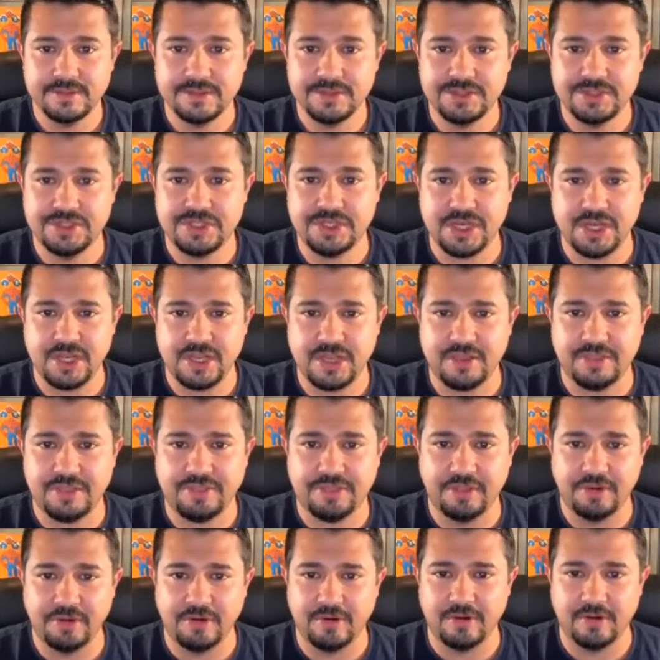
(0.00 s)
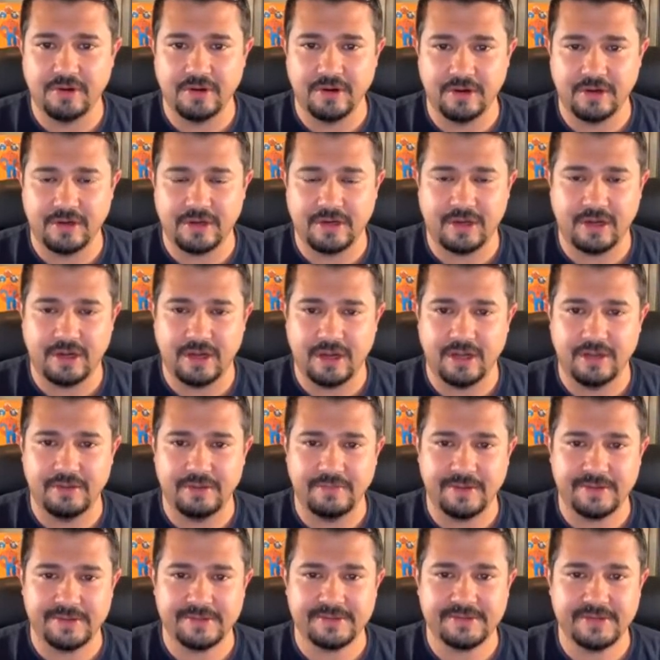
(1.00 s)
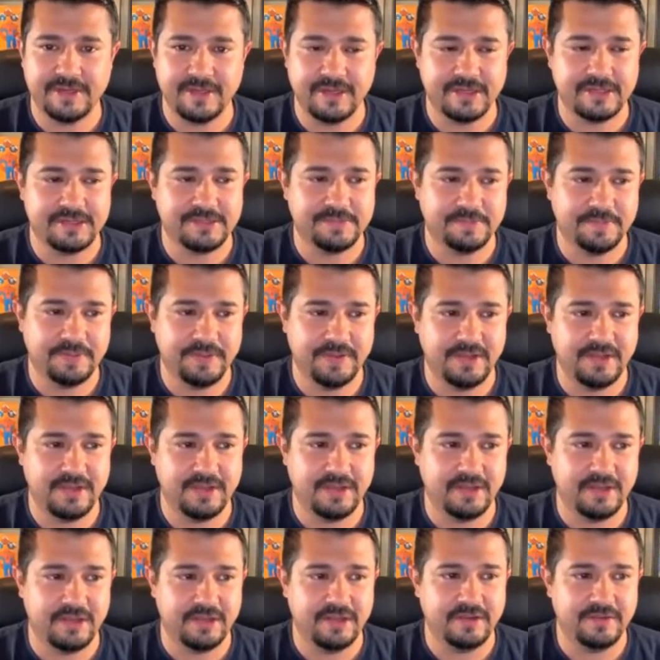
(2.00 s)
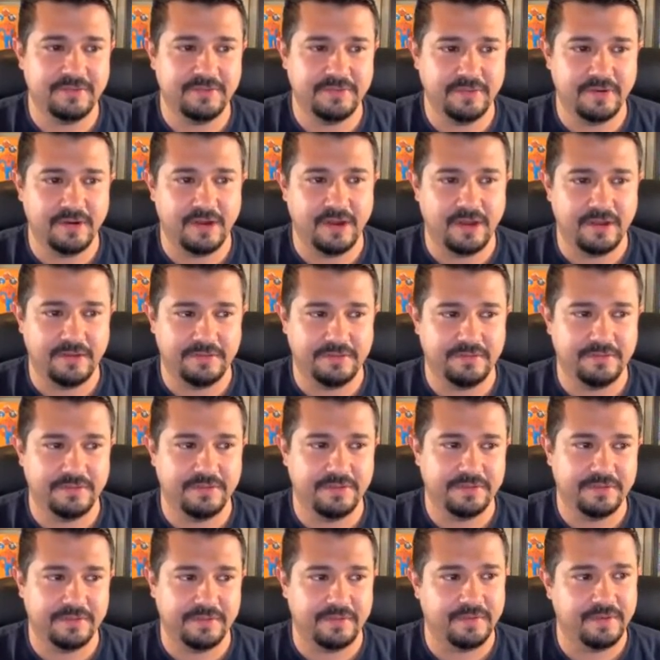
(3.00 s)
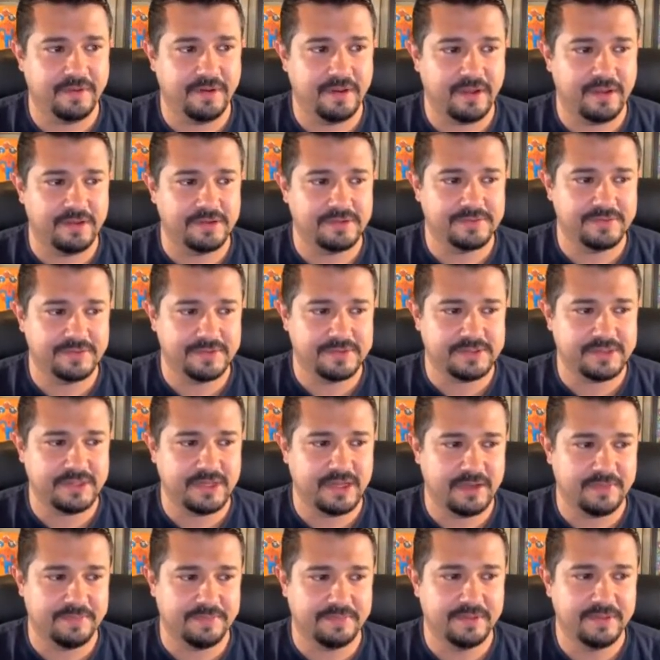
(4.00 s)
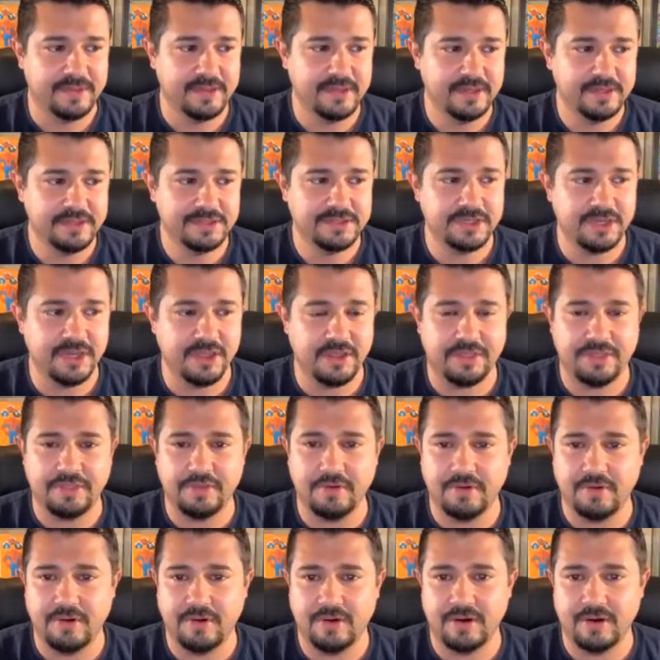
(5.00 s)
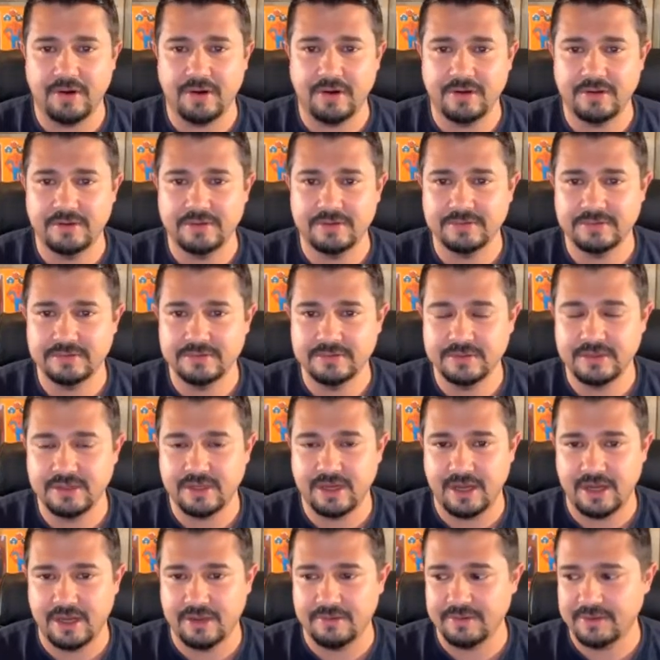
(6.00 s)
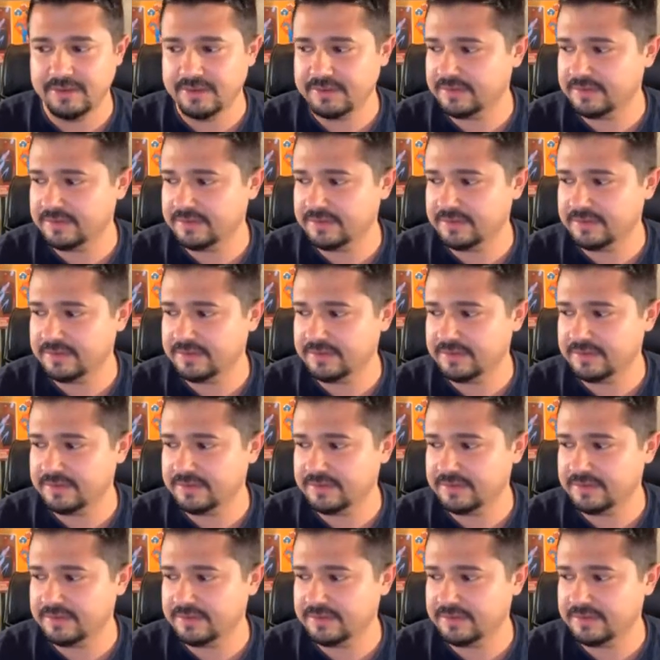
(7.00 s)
G Thor Comics takes P for $130. What's up, G Thor Comics?